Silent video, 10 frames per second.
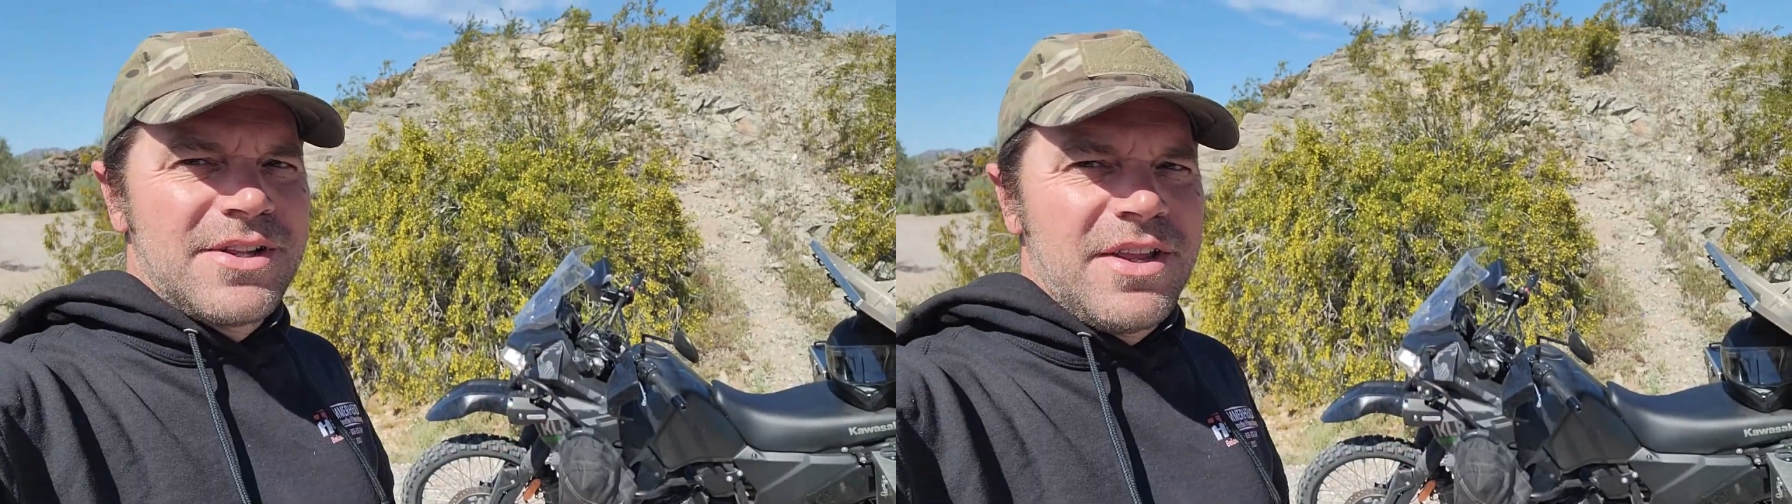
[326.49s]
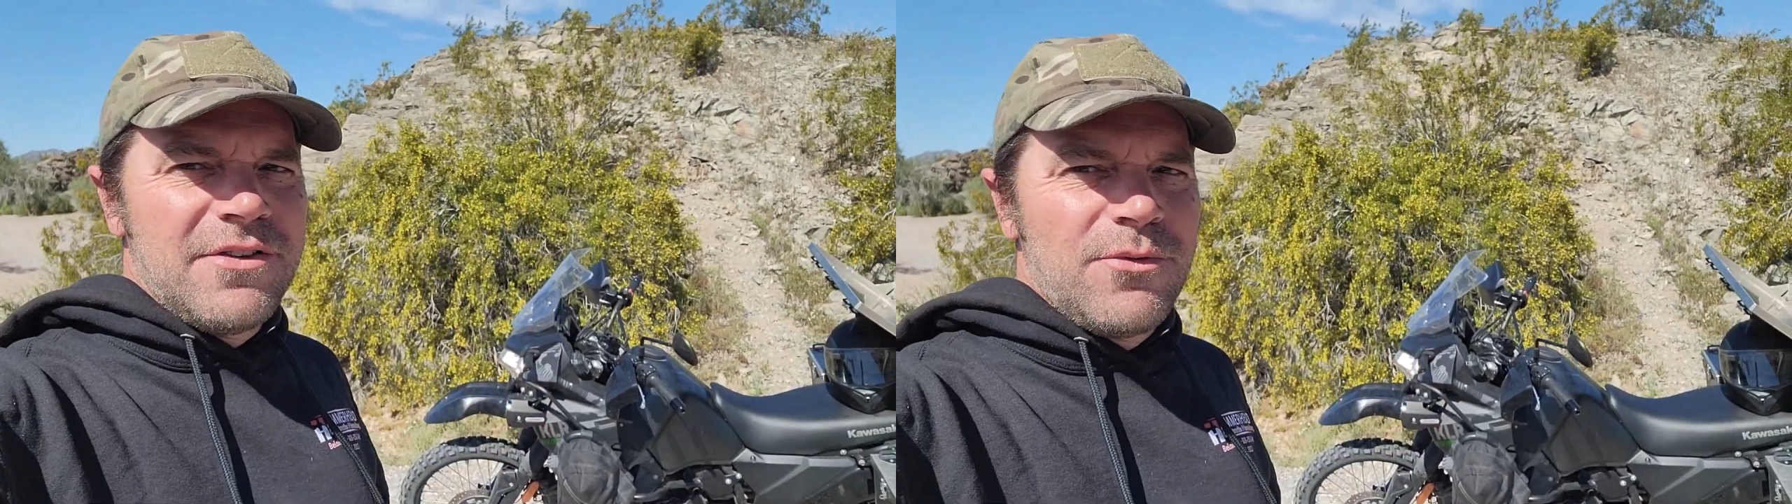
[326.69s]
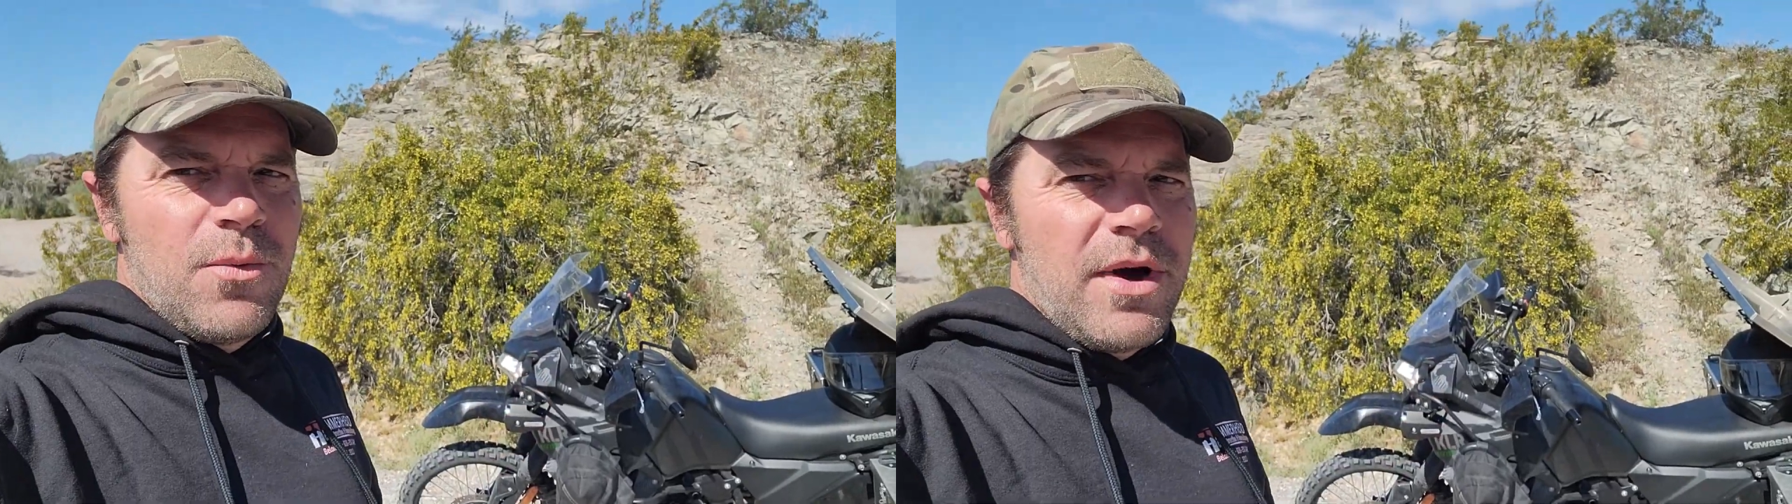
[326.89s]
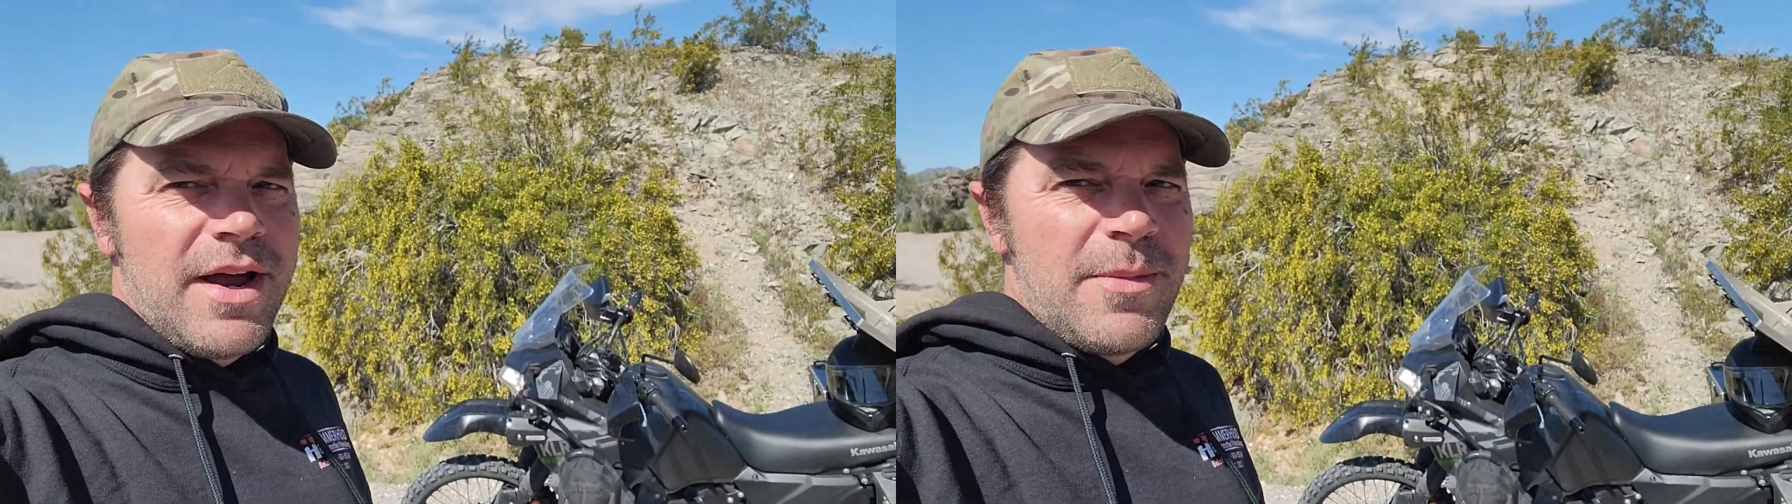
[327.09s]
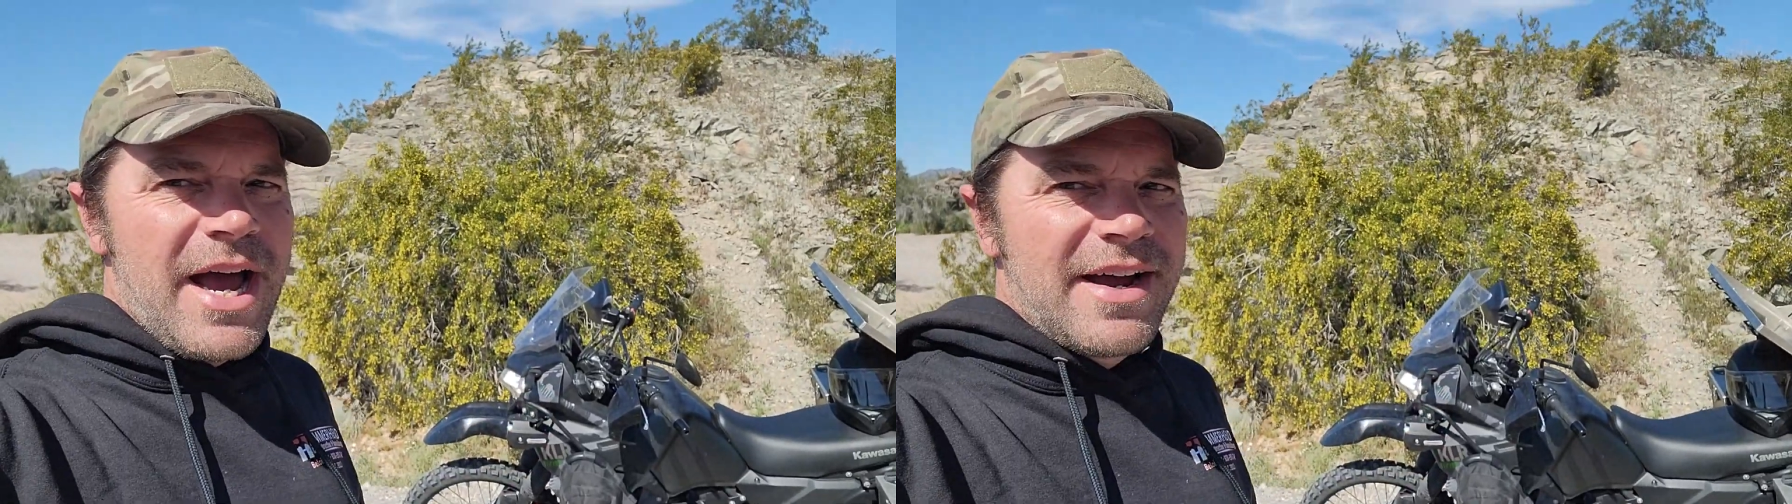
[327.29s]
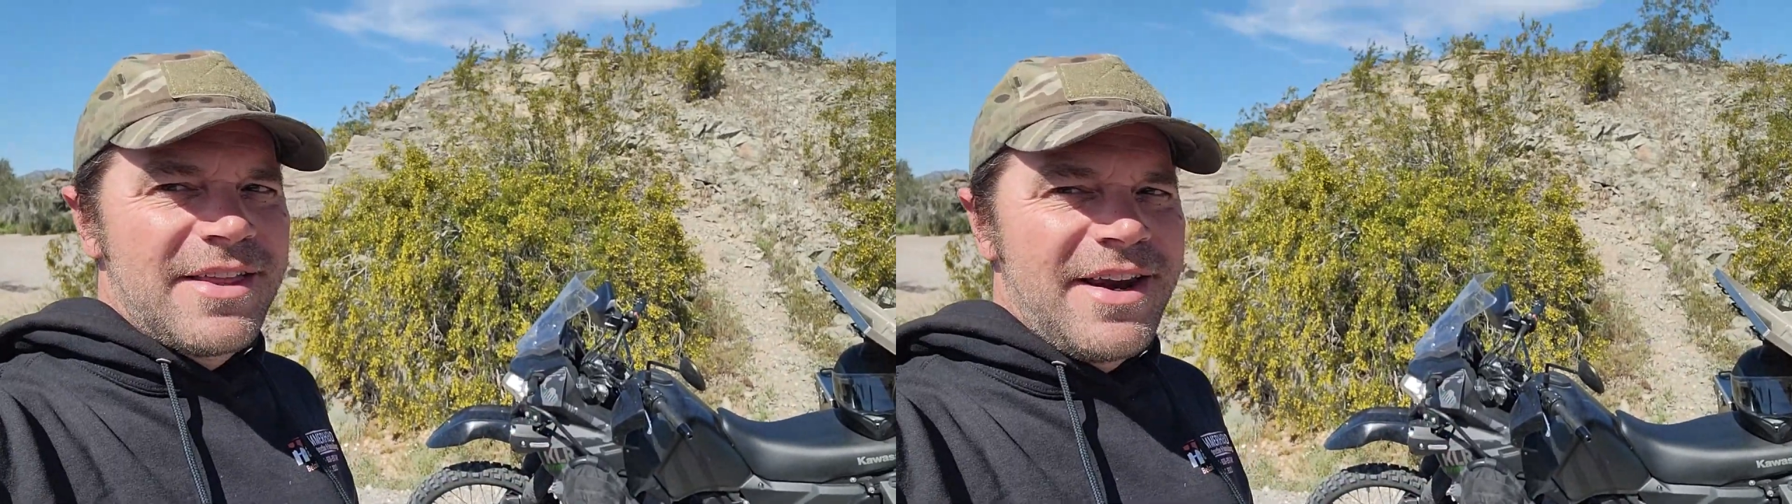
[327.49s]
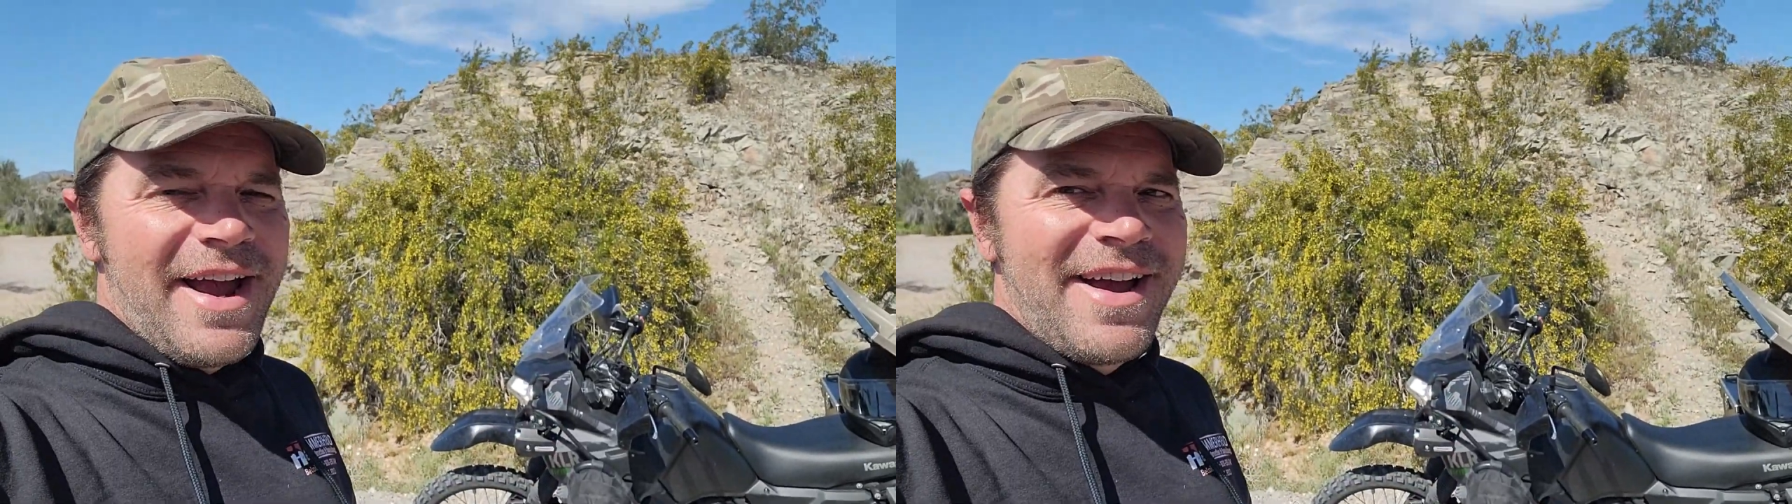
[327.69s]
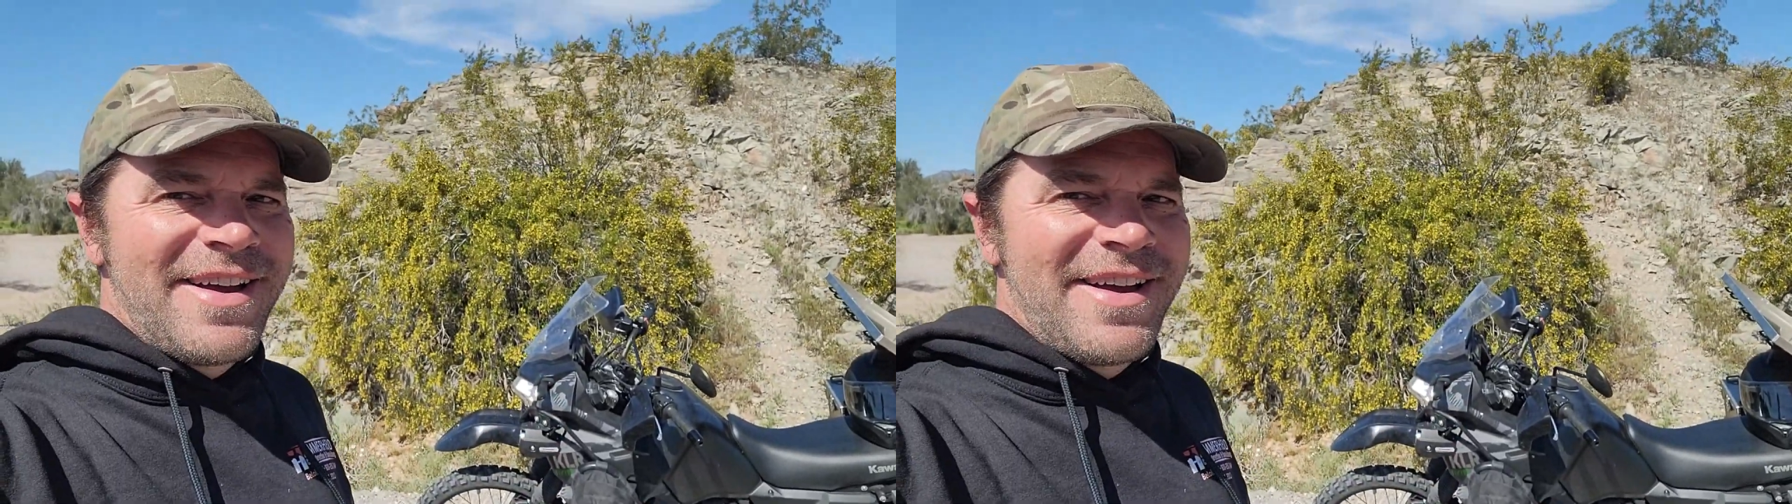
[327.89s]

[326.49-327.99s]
live way back in the day.